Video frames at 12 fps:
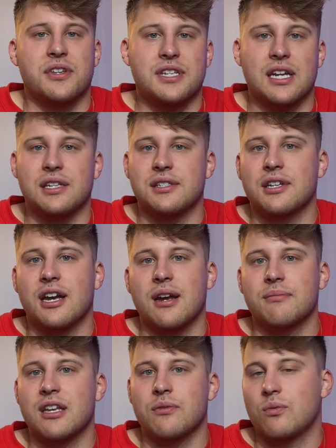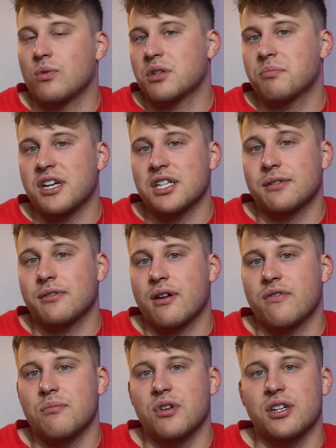a date and time that would work best for
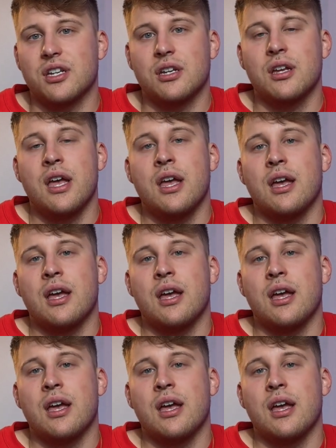everybody.